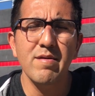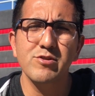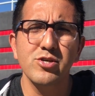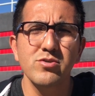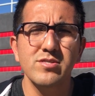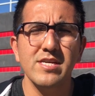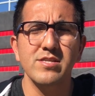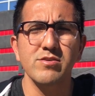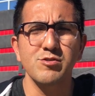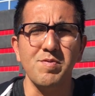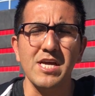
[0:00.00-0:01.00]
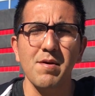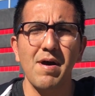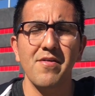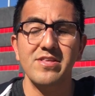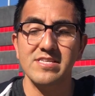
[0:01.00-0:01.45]
am choosing to speak
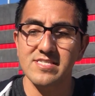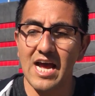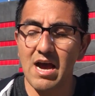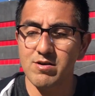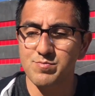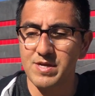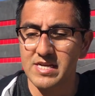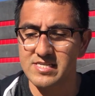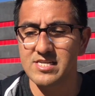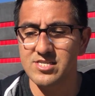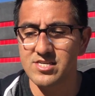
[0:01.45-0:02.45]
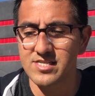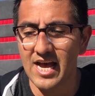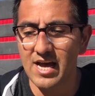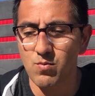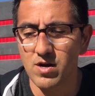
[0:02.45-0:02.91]
about this now is because I just
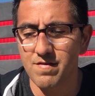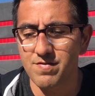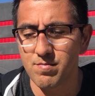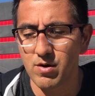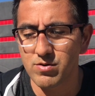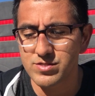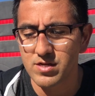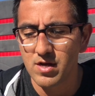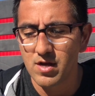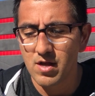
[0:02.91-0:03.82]
had one of the most